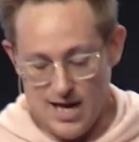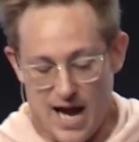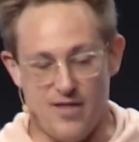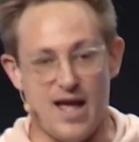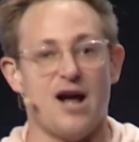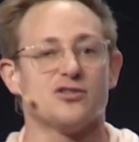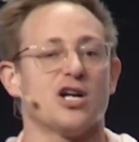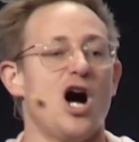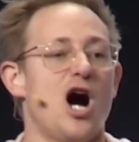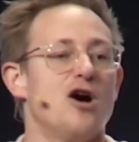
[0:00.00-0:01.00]
And then I was
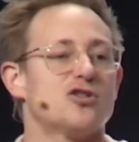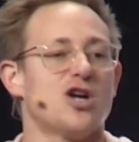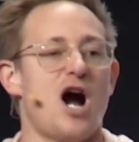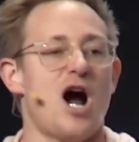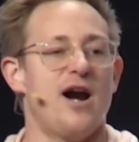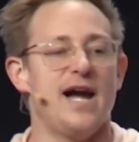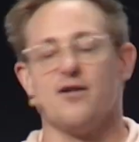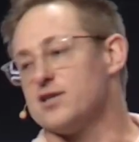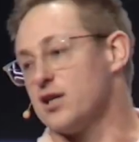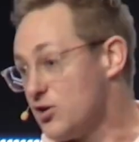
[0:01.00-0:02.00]
like, oh, sorry. And
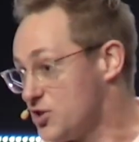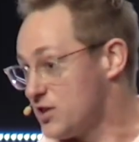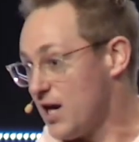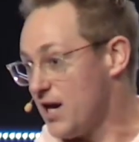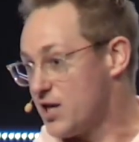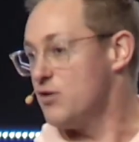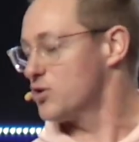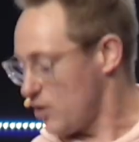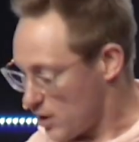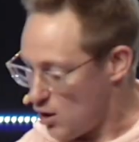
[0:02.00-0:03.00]
I was like, oh, she's kind of cute.
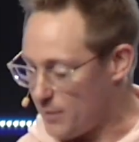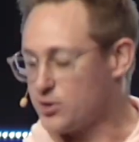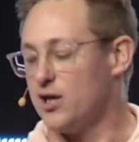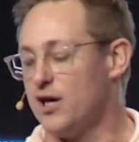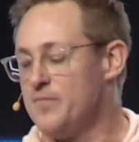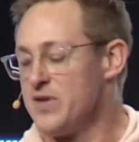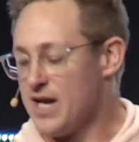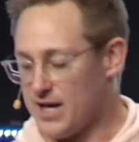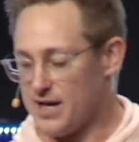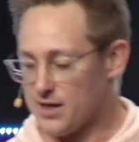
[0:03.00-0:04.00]
So I go up to her
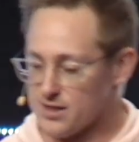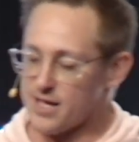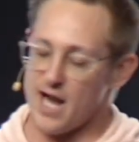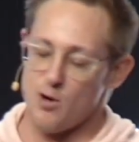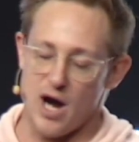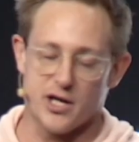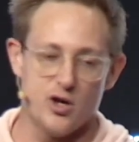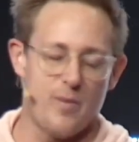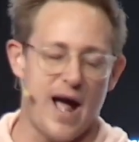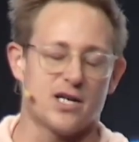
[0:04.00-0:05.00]
and I said, like, can I walk
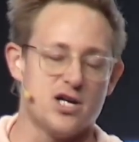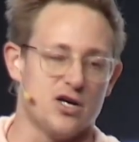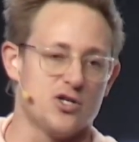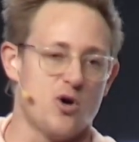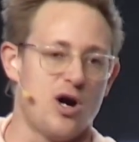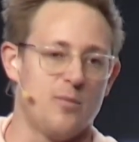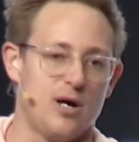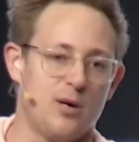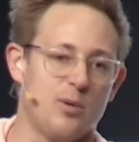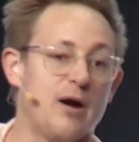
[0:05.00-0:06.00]
you back to your dorm?
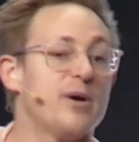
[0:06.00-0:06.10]
Blah, blah.